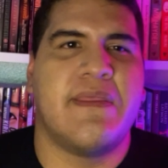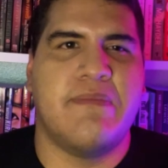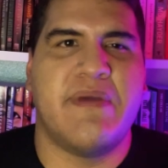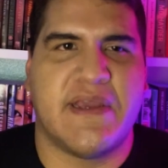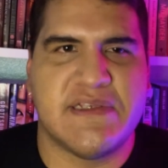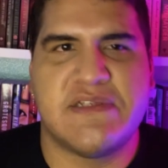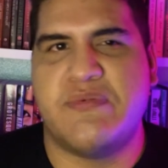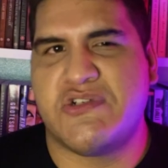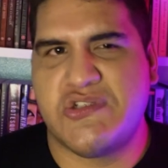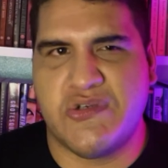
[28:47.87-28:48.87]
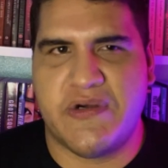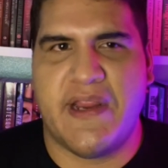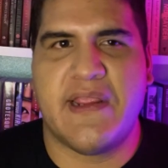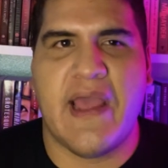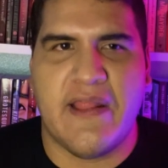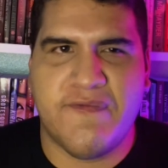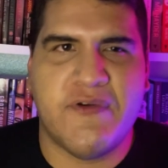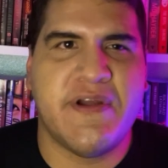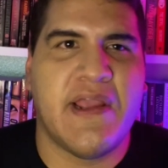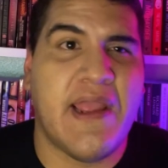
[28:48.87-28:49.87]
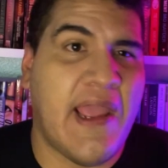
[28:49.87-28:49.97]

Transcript: the biggest bookstore in California.